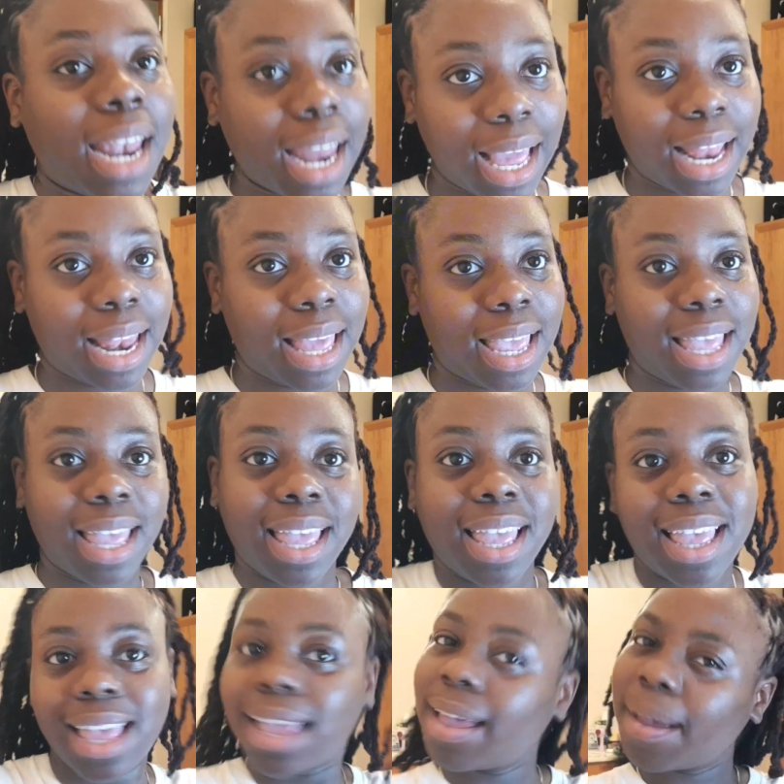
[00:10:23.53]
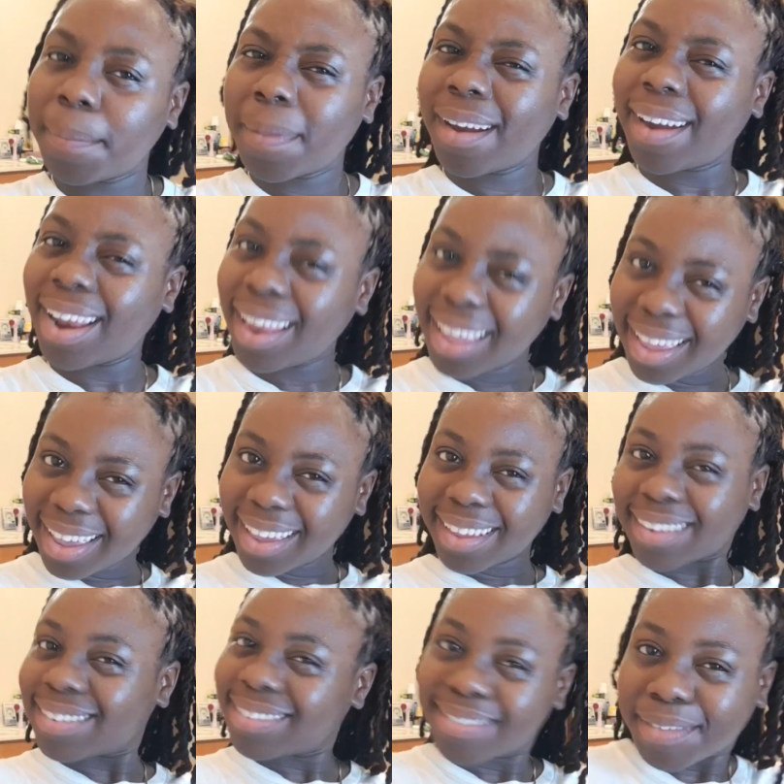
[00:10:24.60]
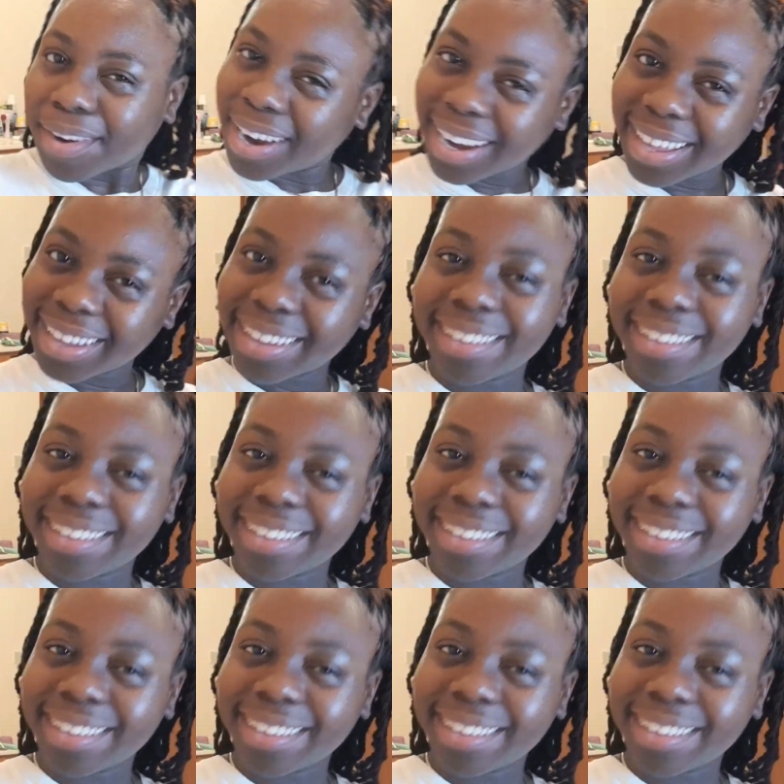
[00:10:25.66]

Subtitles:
then we're ready. We're ready.